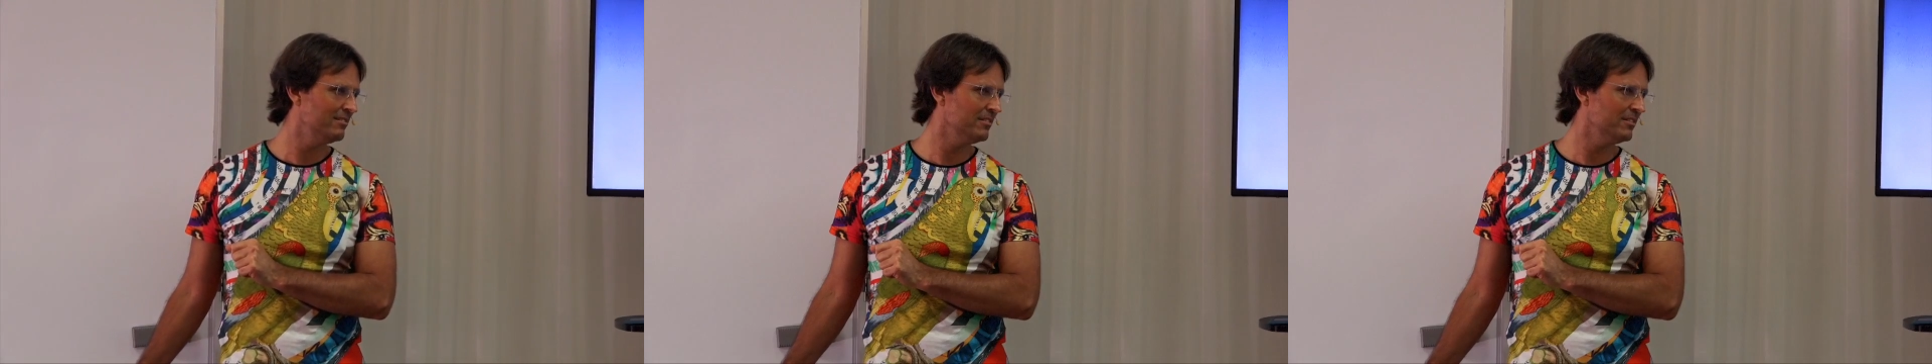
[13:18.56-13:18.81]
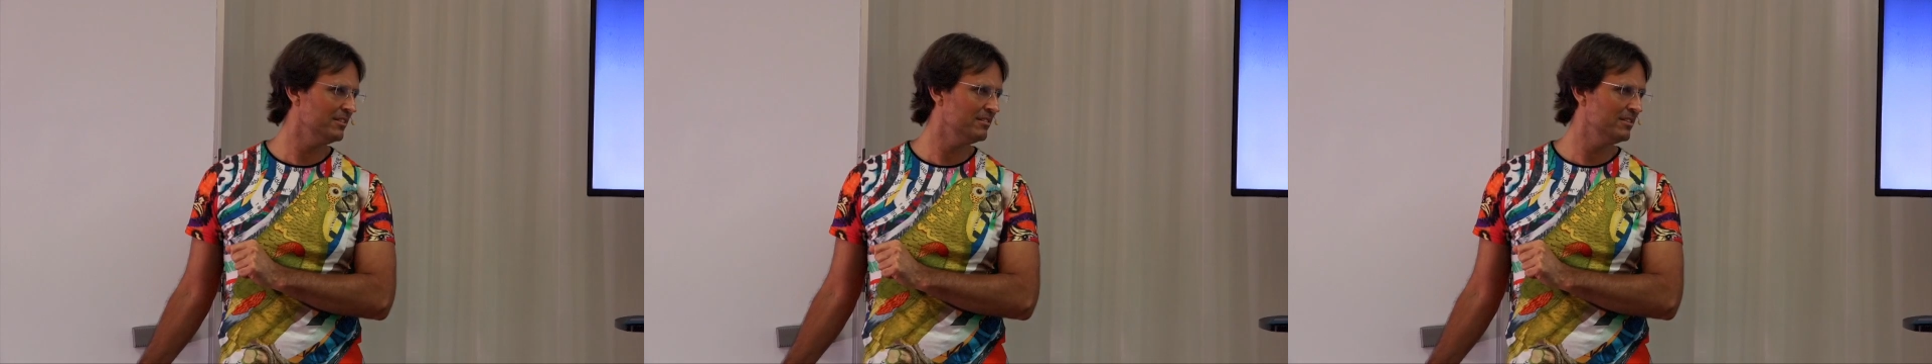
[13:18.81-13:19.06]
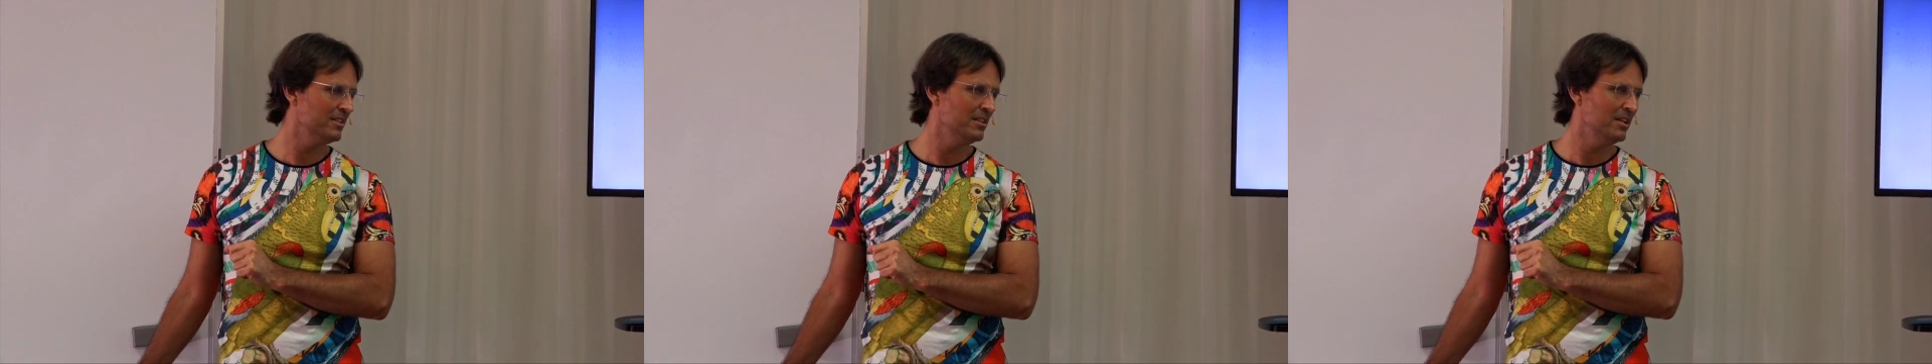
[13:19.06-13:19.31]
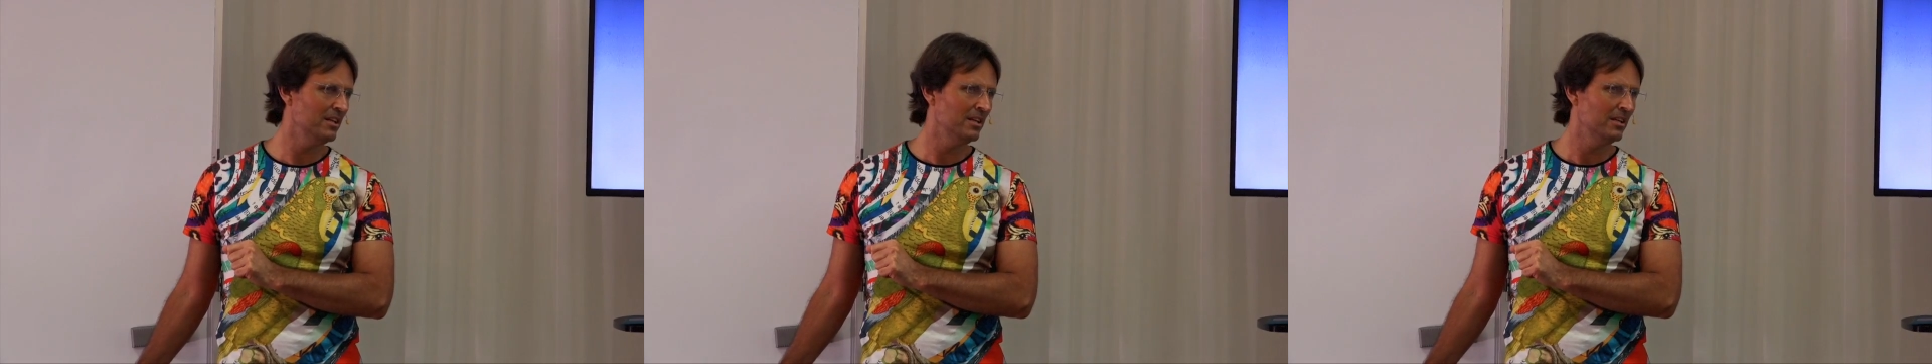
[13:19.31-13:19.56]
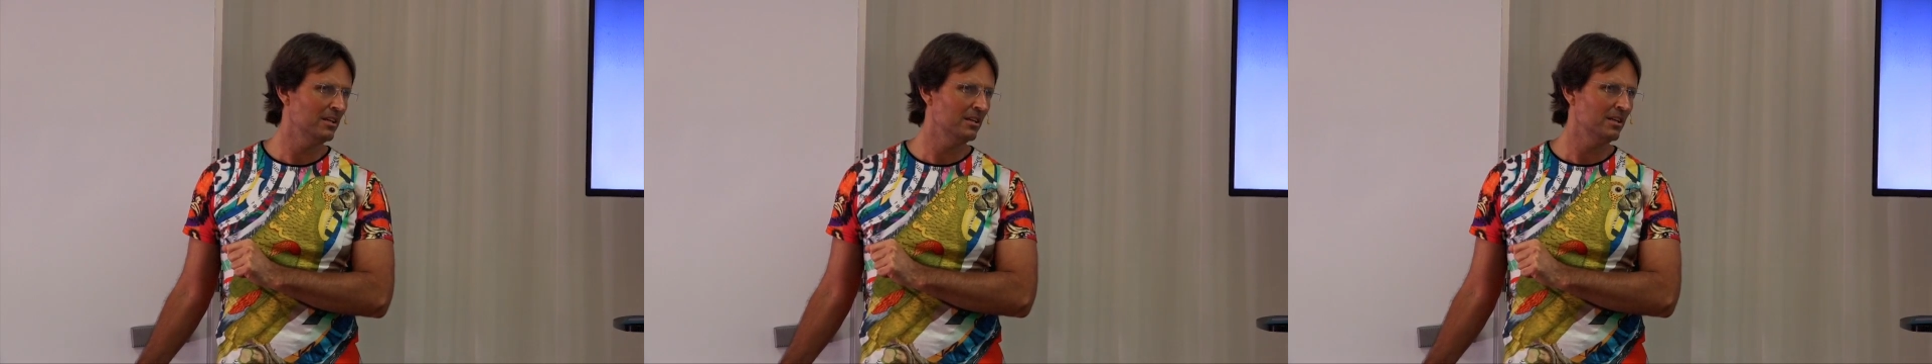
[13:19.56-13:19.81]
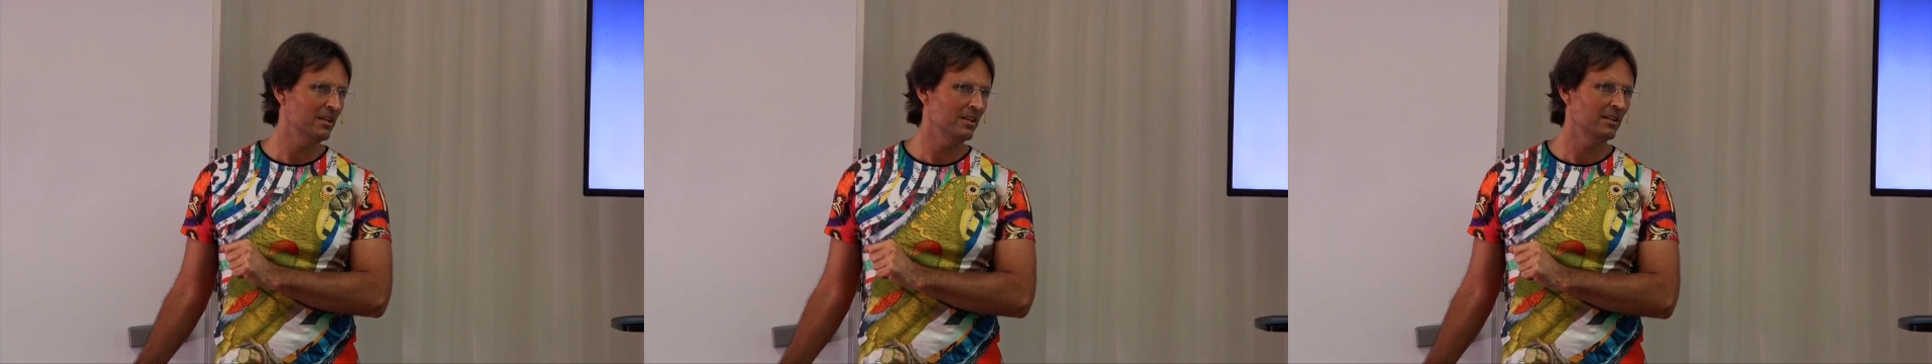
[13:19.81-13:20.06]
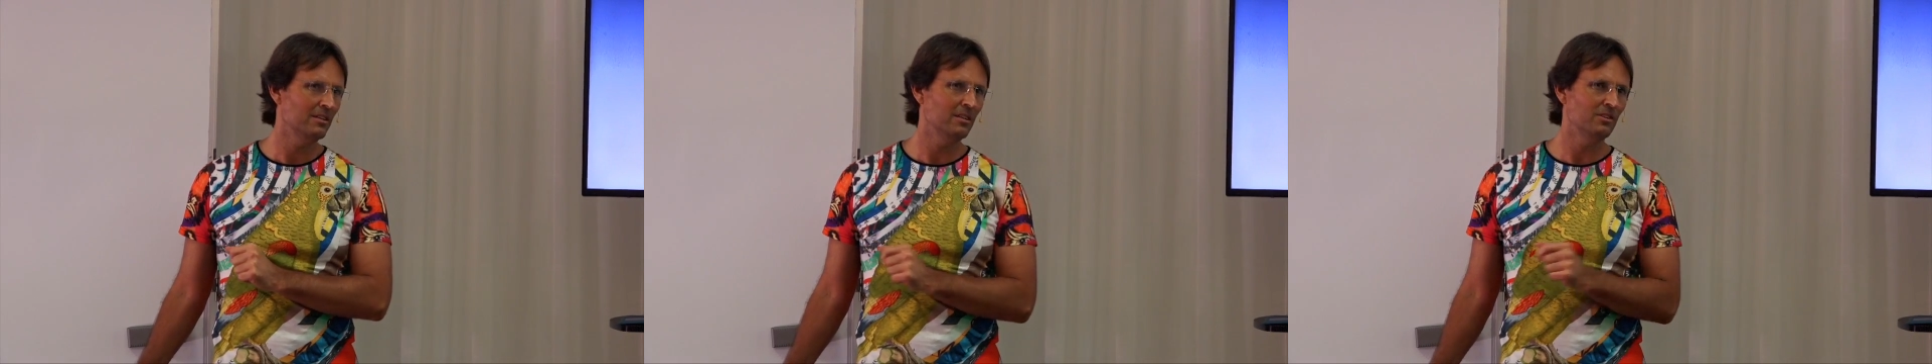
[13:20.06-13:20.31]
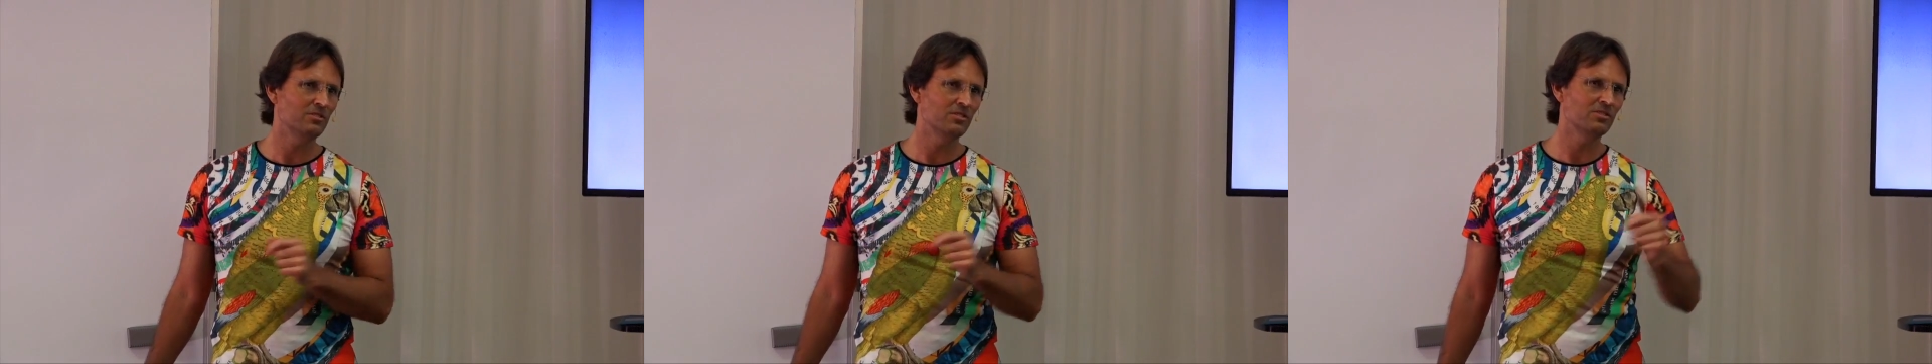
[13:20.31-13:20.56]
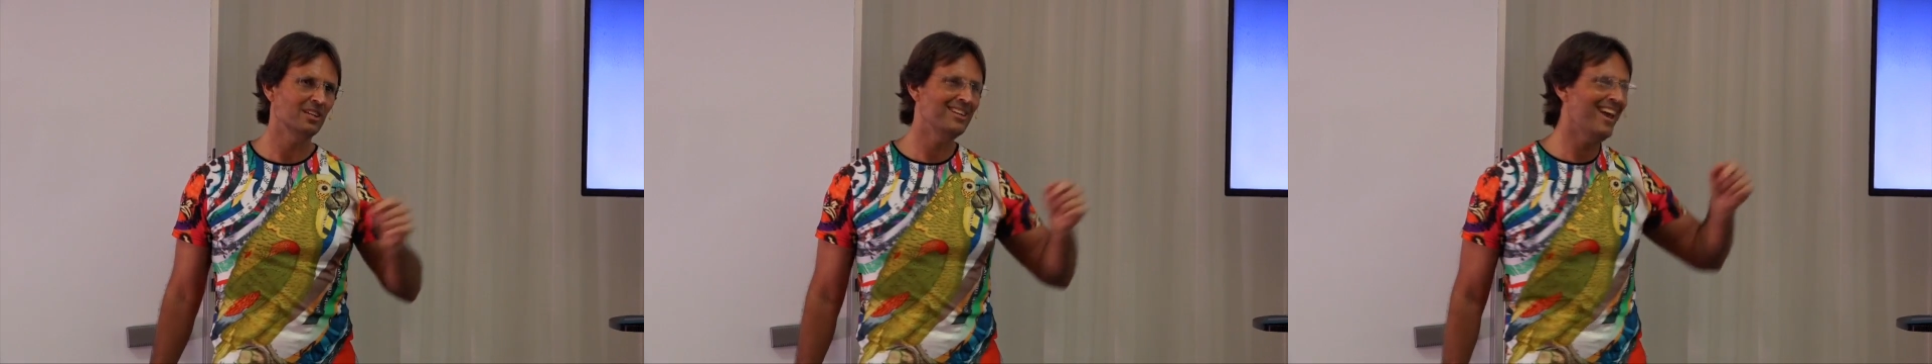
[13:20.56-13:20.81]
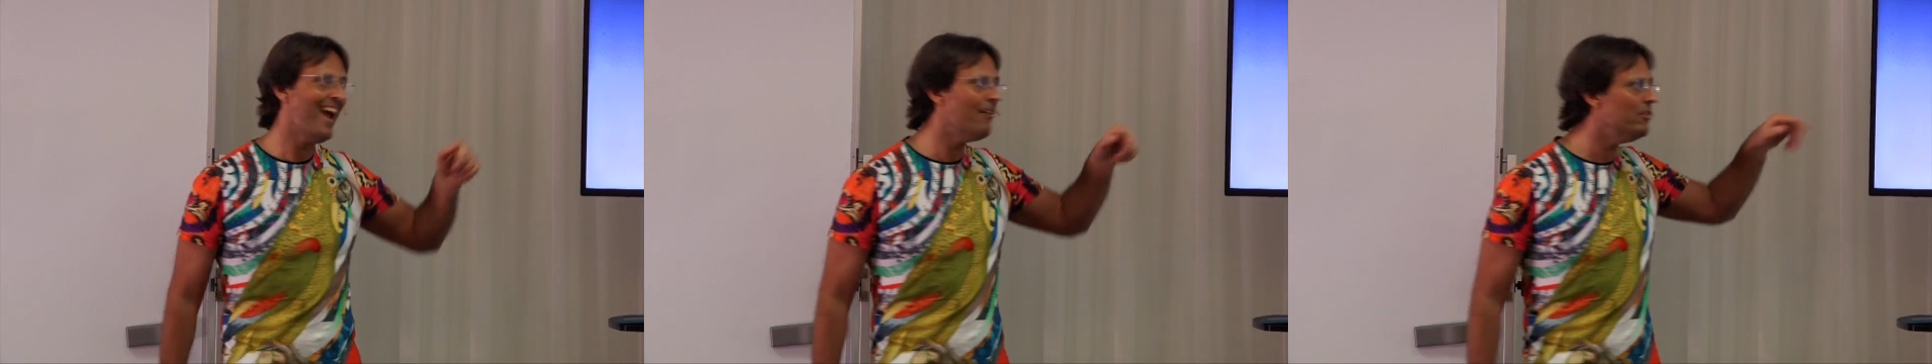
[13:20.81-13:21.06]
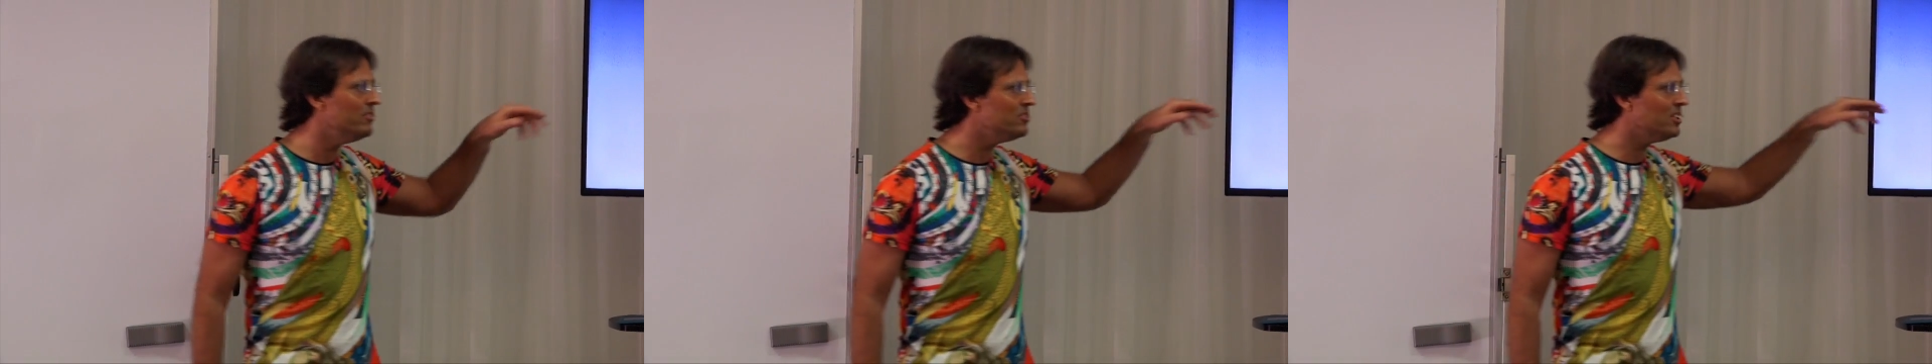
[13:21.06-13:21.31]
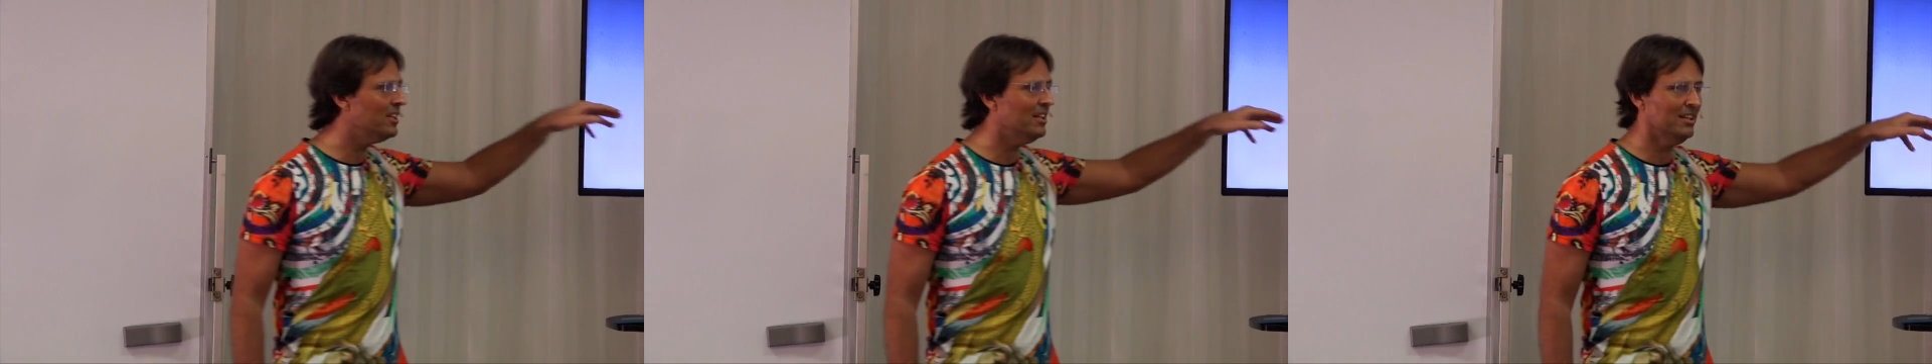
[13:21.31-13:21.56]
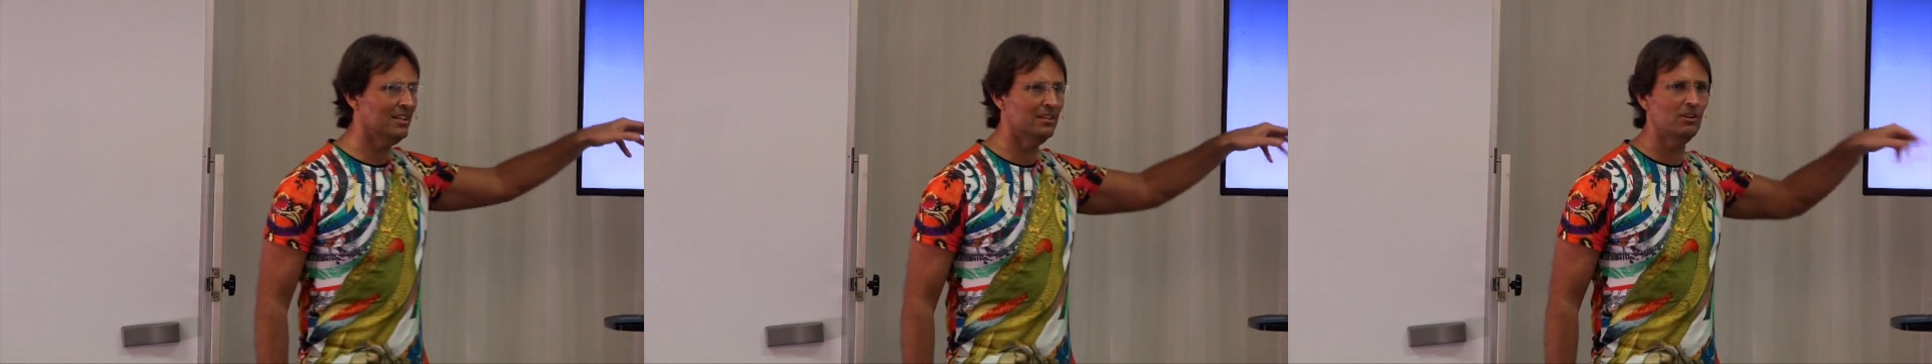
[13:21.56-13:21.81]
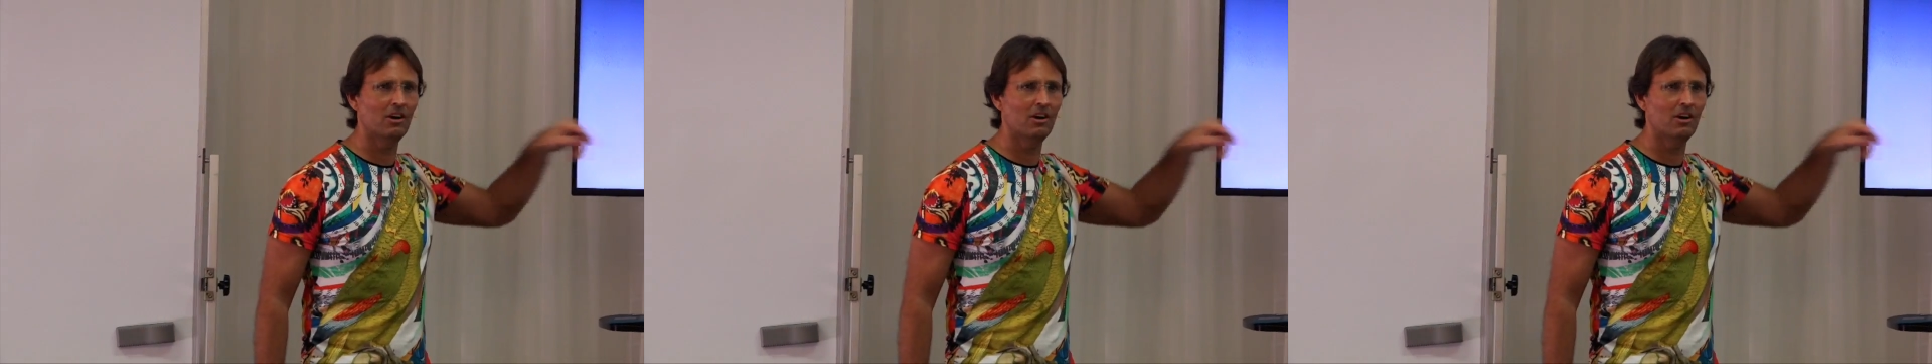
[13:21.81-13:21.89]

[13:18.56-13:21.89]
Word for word: Right? This is a guarantee.